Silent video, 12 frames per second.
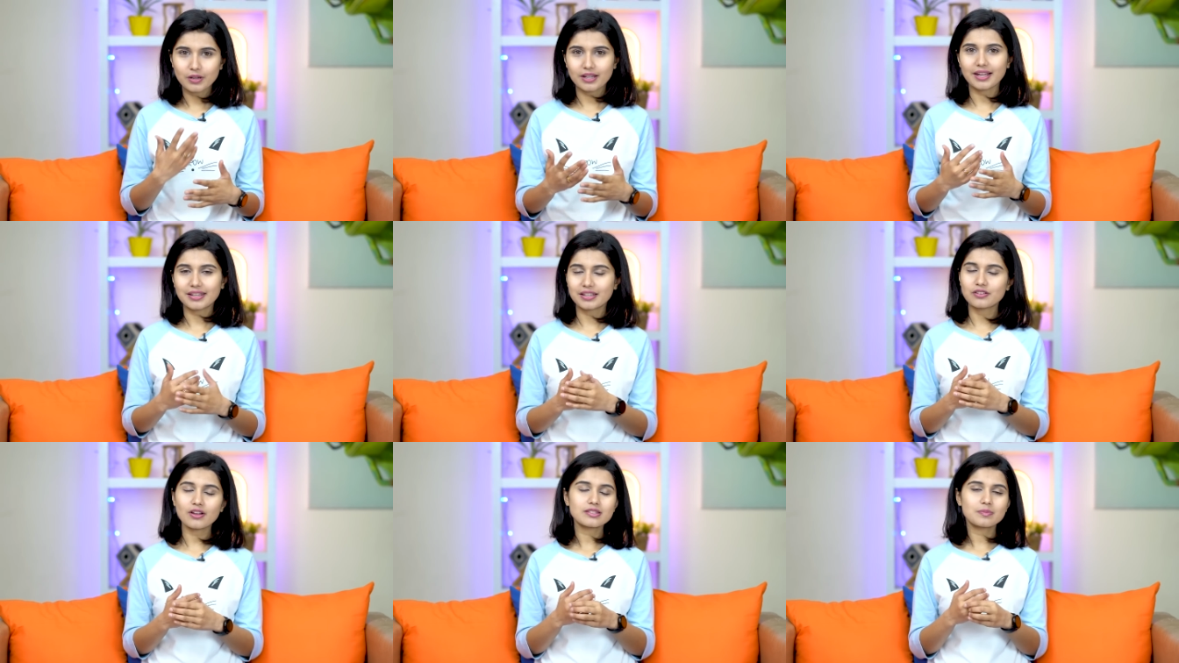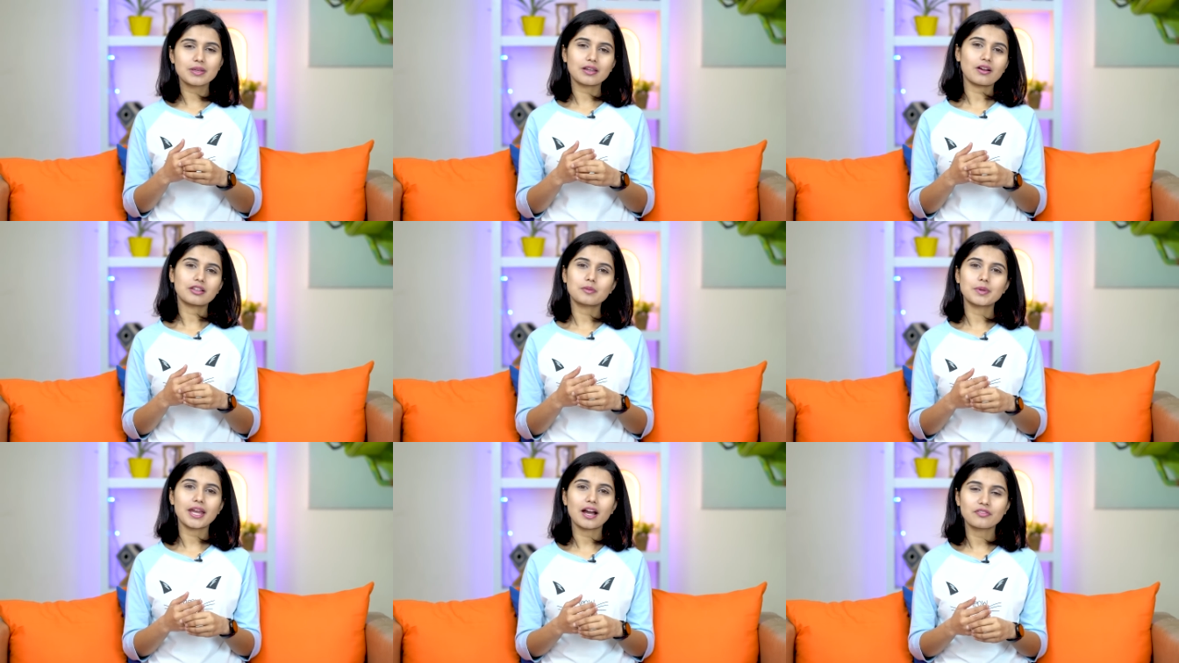But I cannot speak on
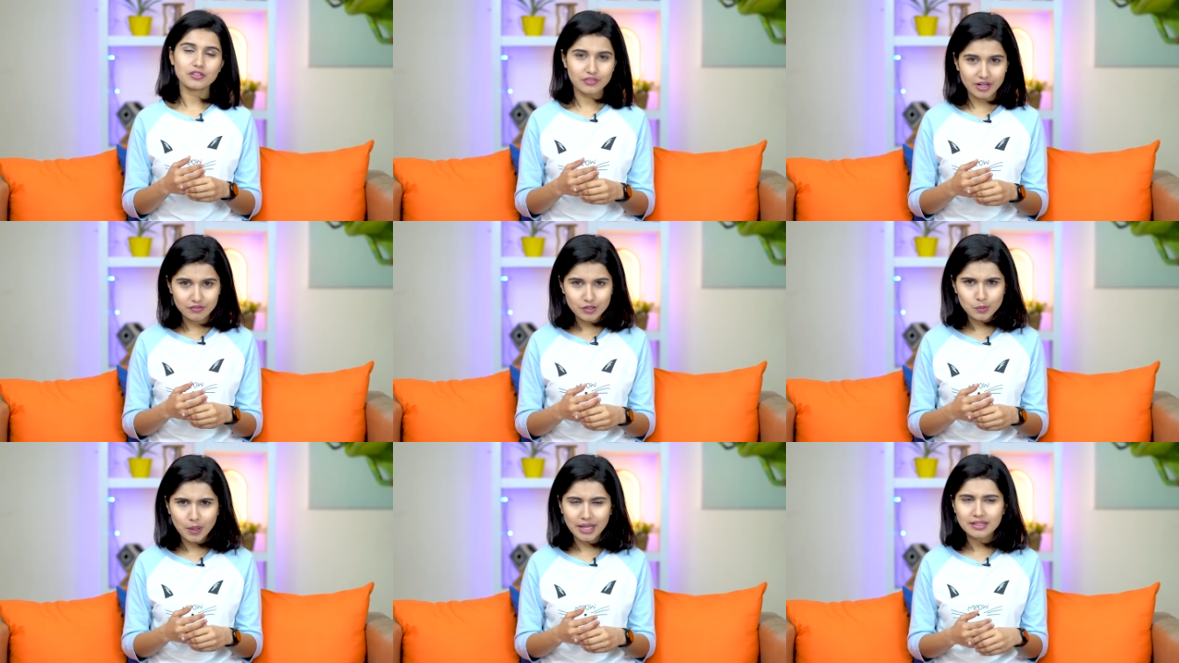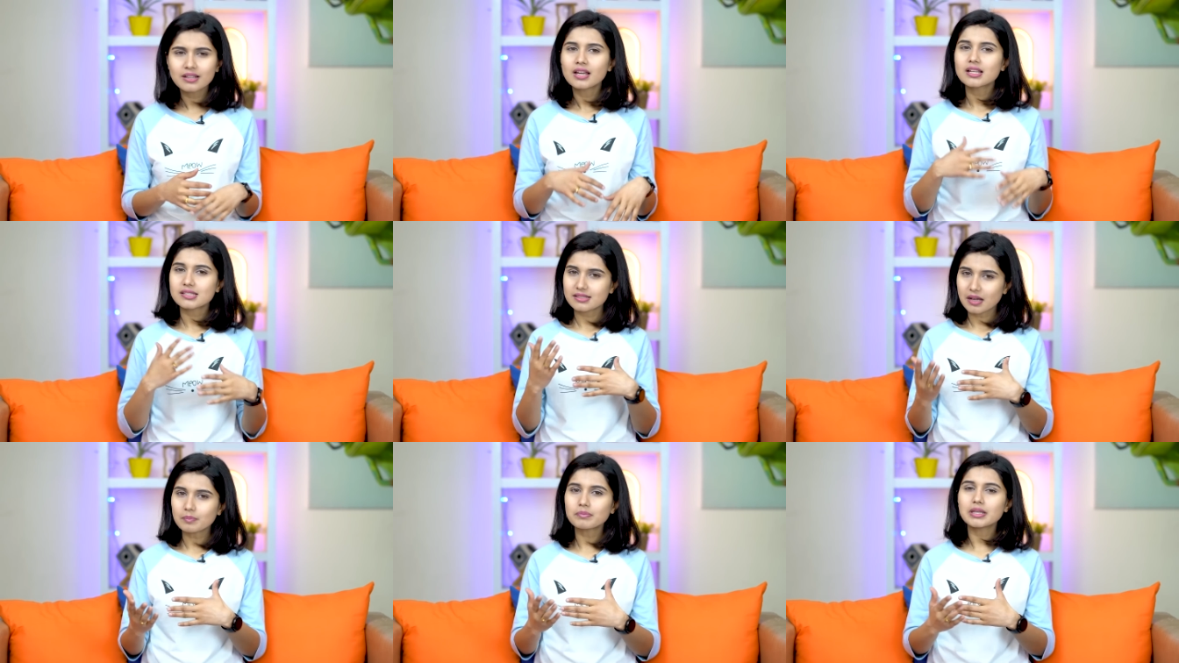the behalf of everyone,
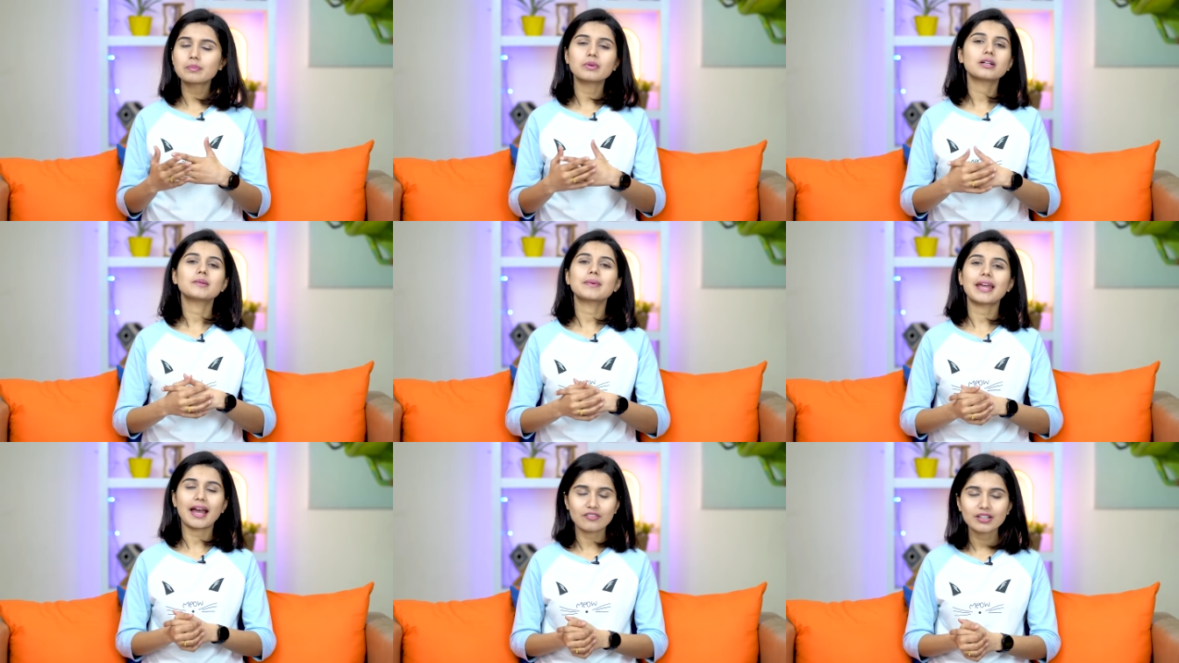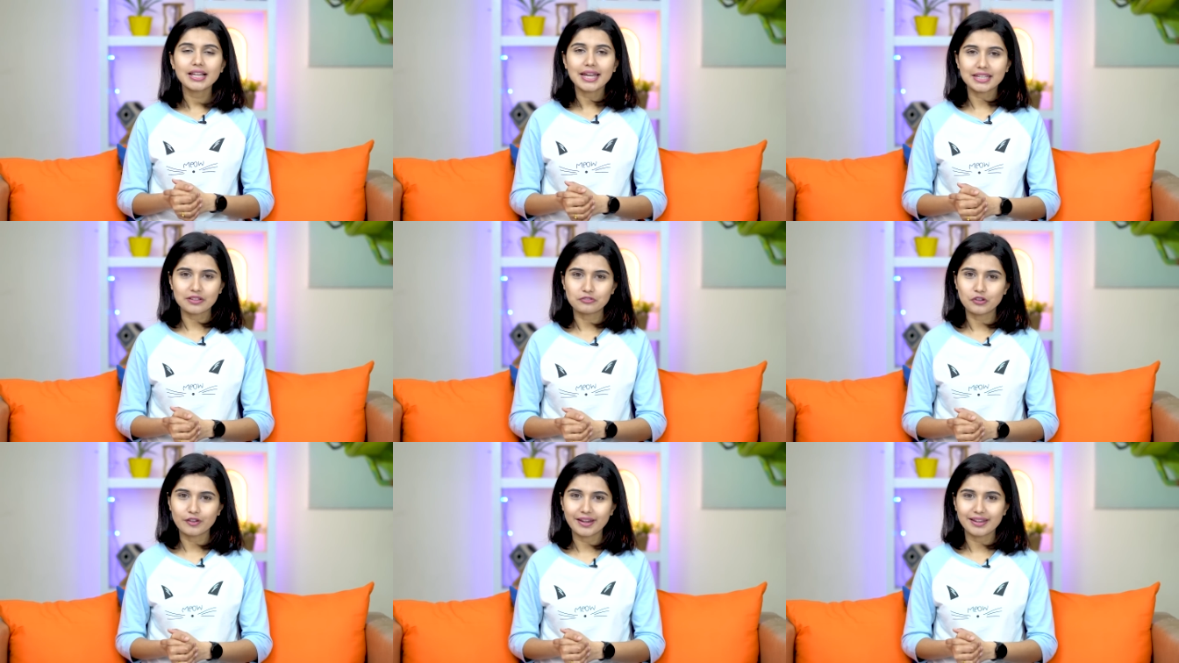some people may have a liking for